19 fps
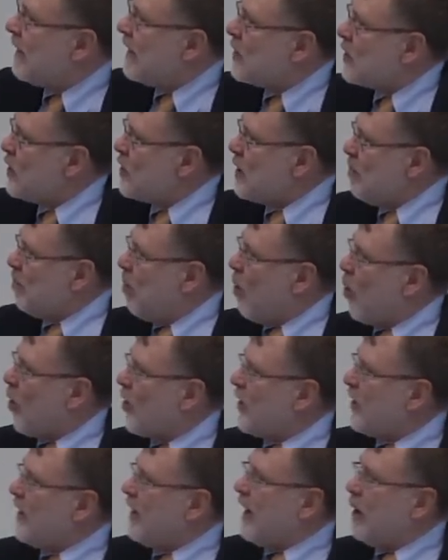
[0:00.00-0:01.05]
this is
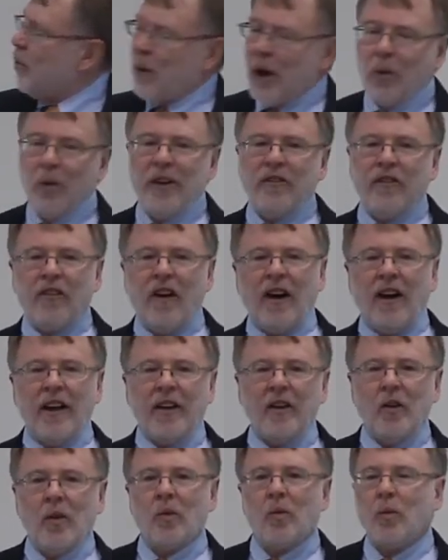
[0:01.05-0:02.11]
important, and what we
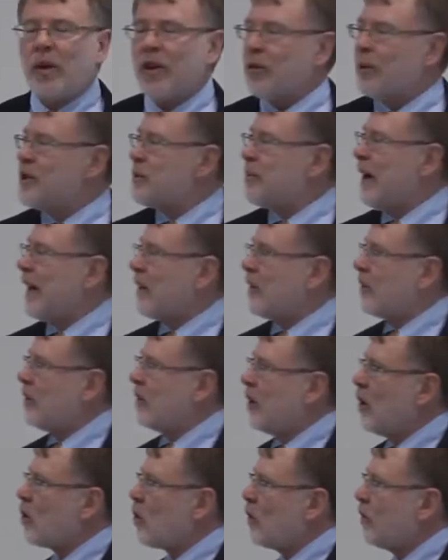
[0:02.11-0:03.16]
find with respect to
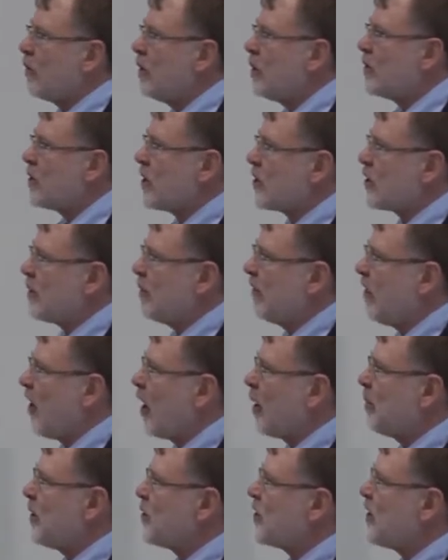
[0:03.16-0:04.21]
local food system
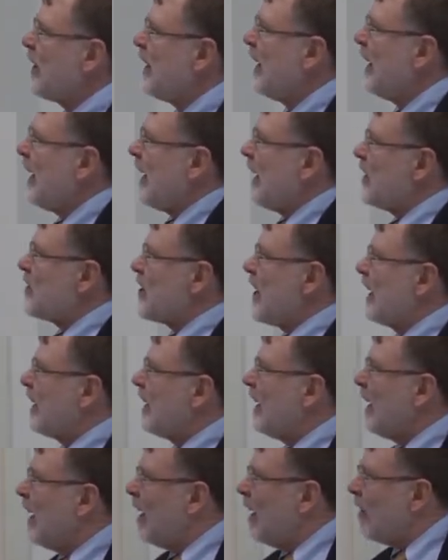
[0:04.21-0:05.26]
farmers is
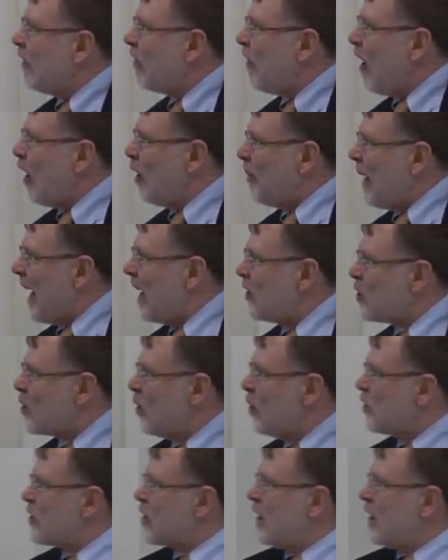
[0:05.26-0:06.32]
that farm households